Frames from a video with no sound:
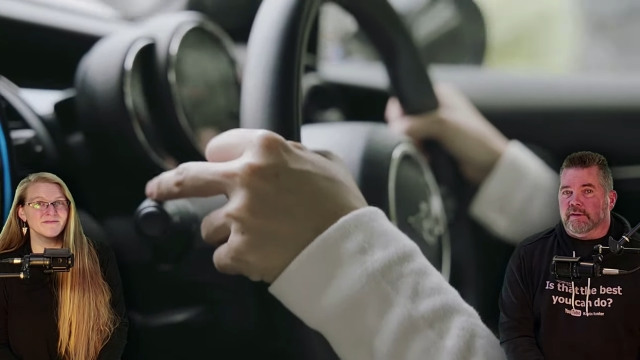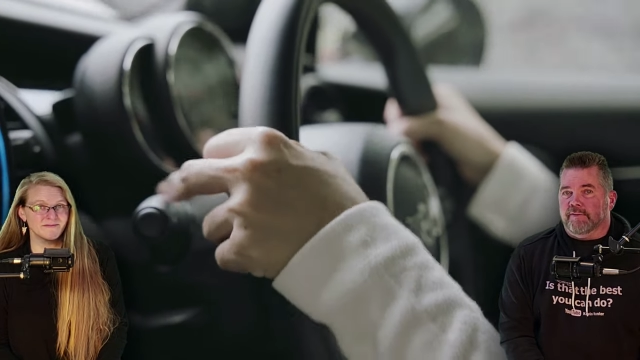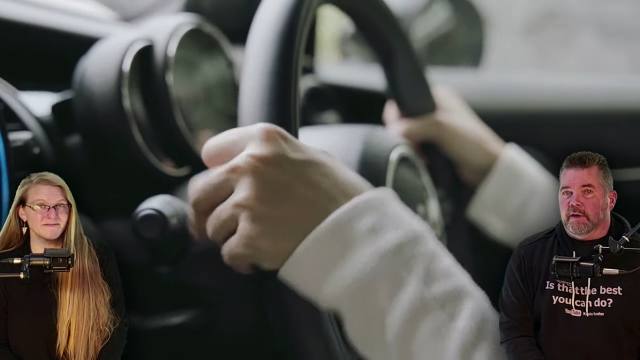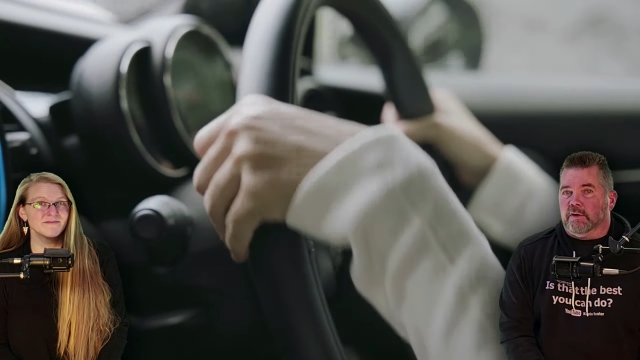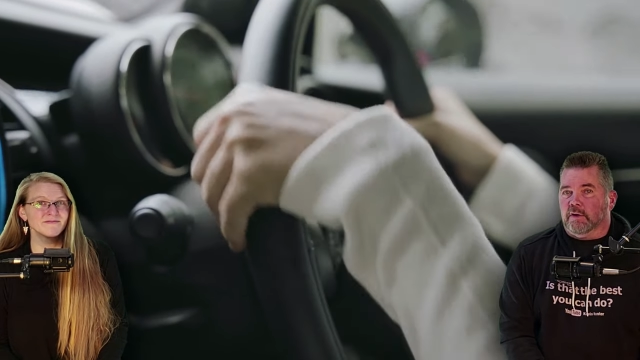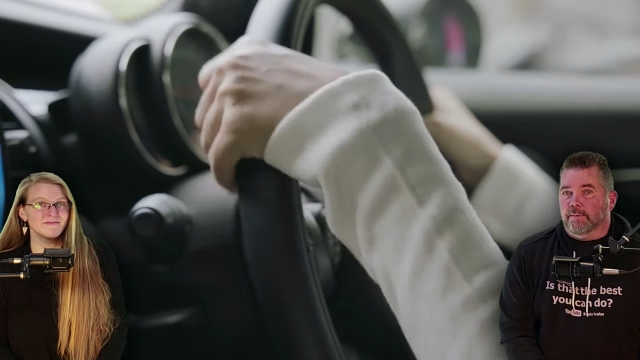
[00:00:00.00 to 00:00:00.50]
Speaker 1: that the
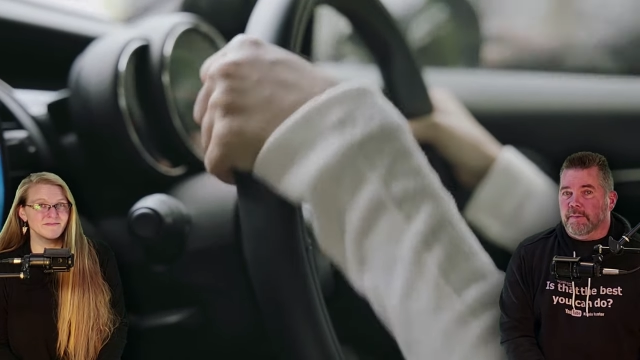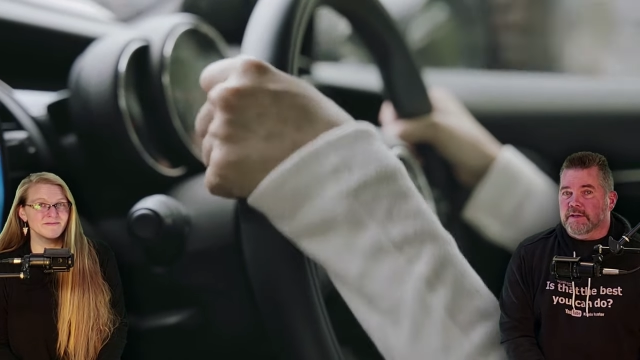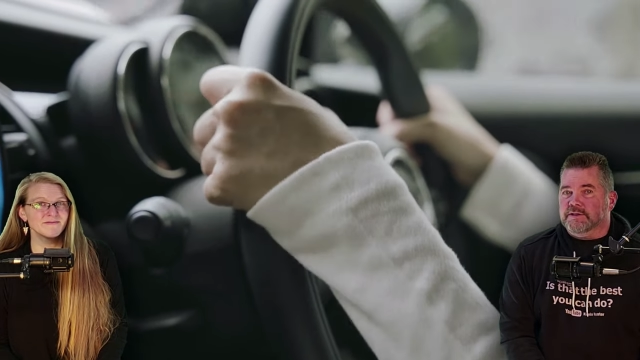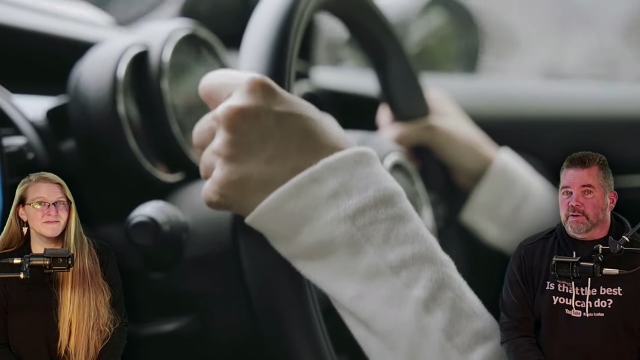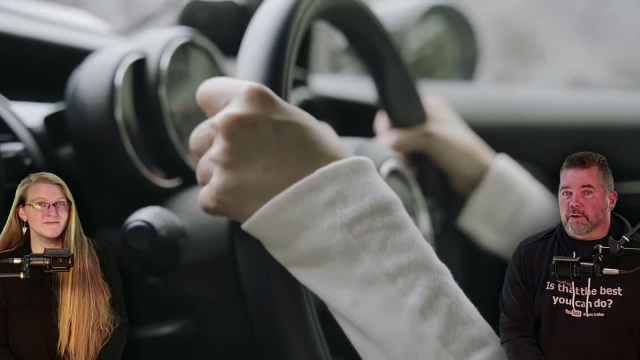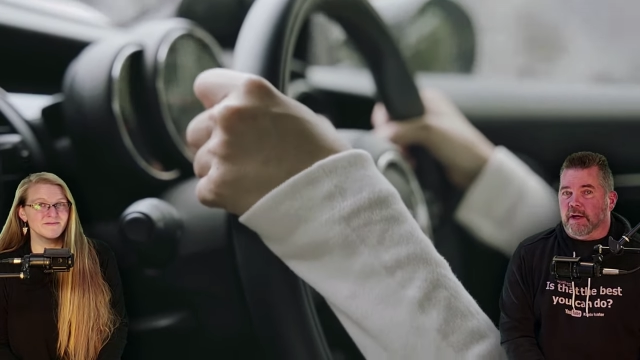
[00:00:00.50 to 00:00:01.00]
vehicle
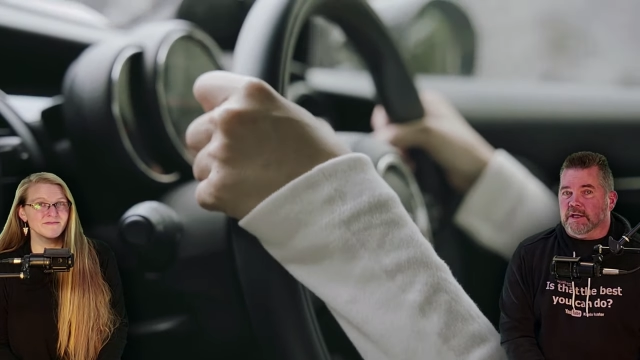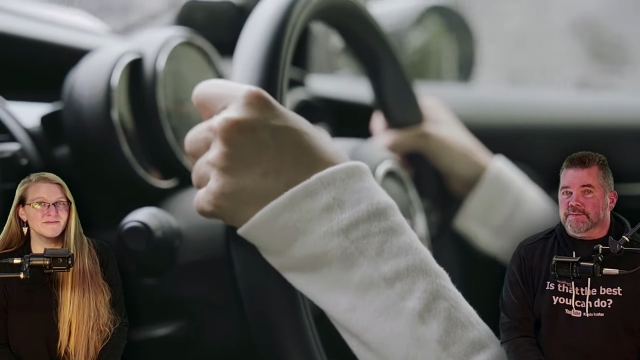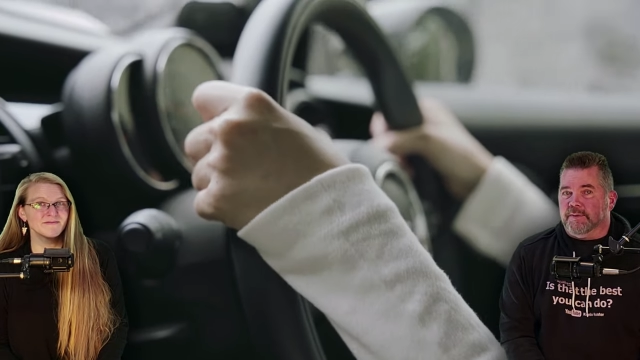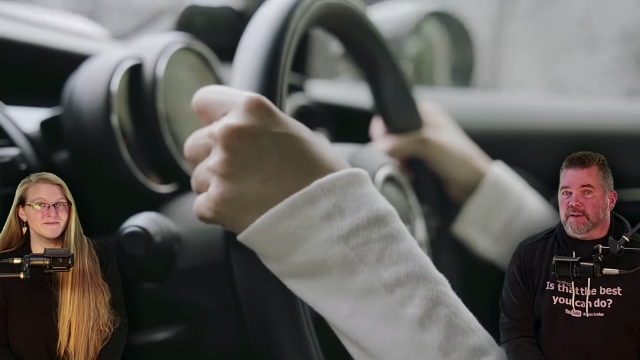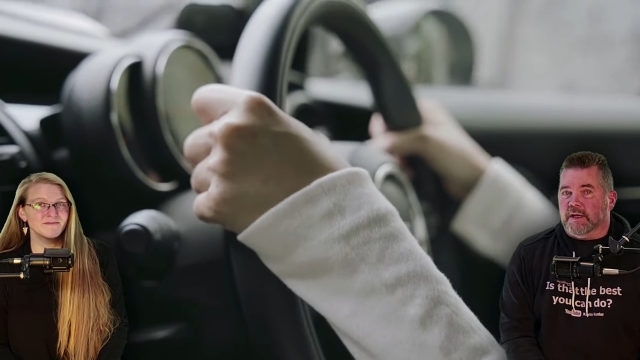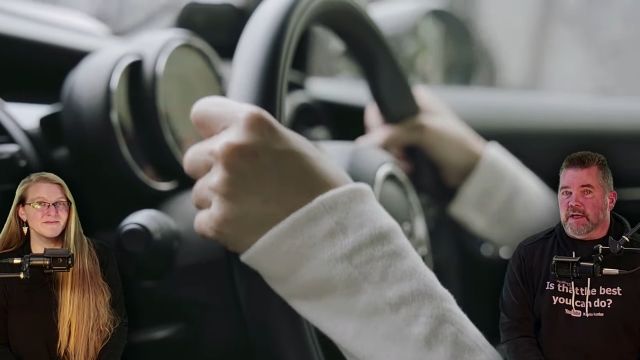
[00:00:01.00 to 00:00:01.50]
meets your
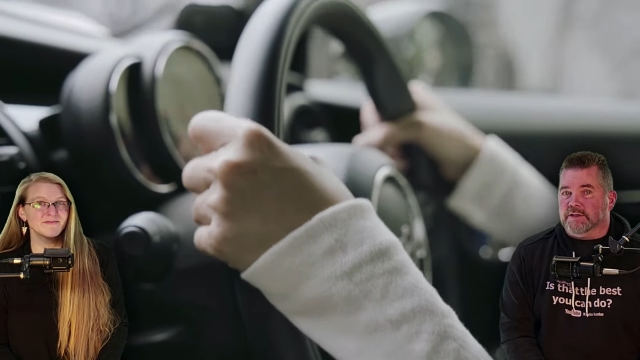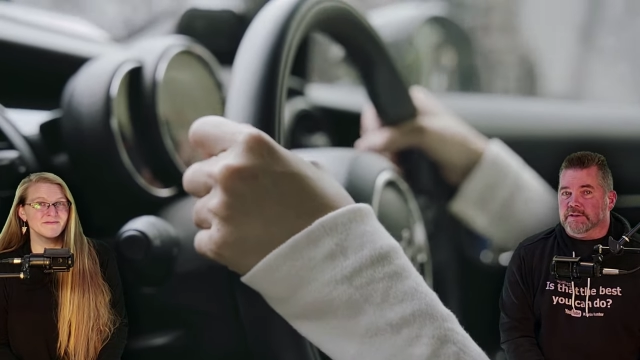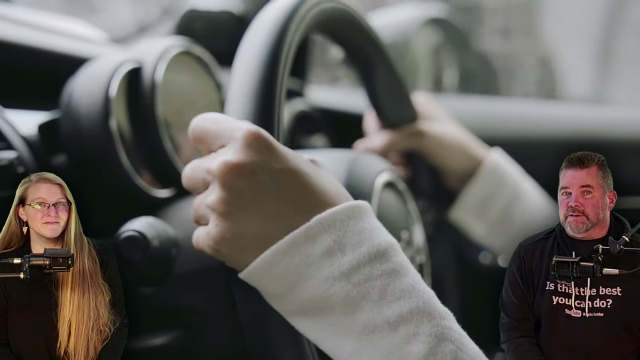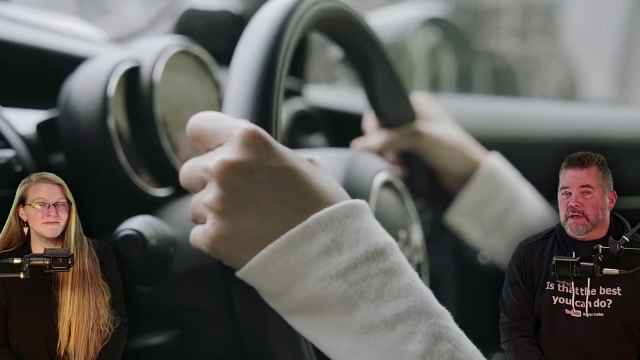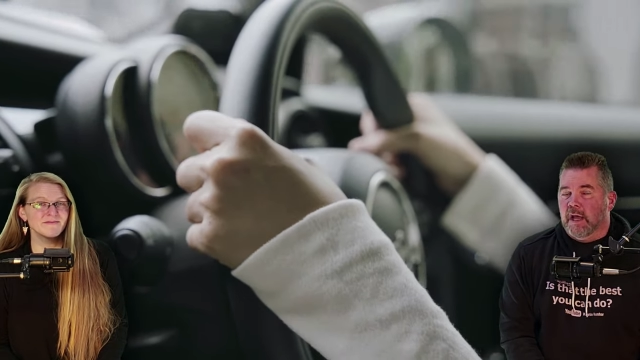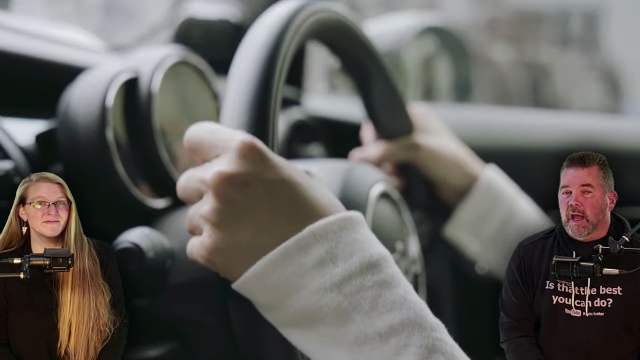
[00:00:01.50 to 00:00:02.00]

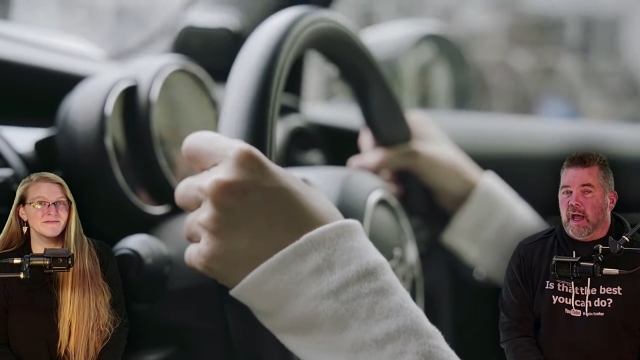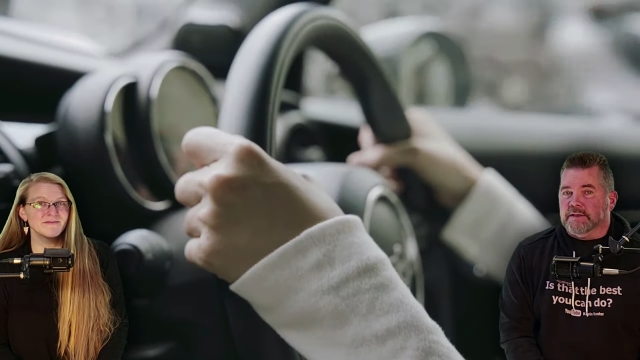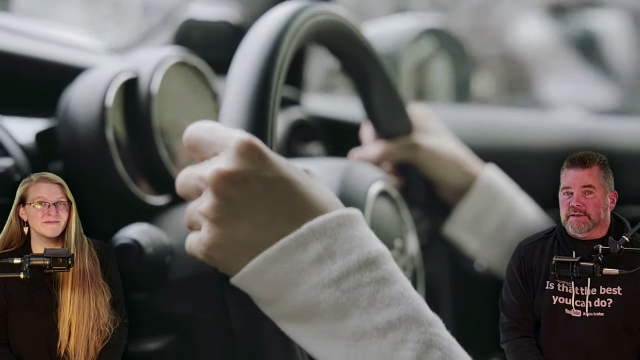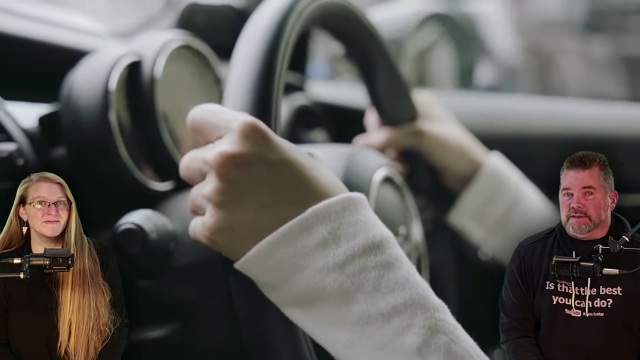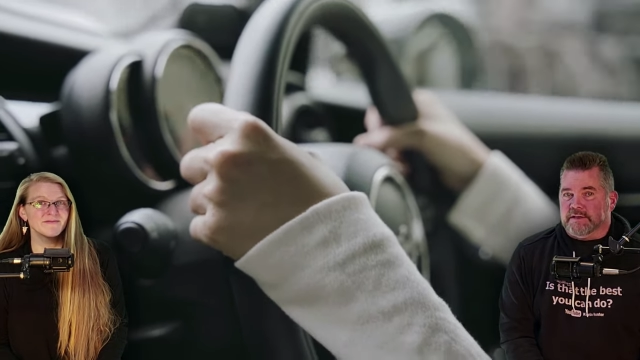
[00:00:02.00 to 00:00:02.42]
expectations. As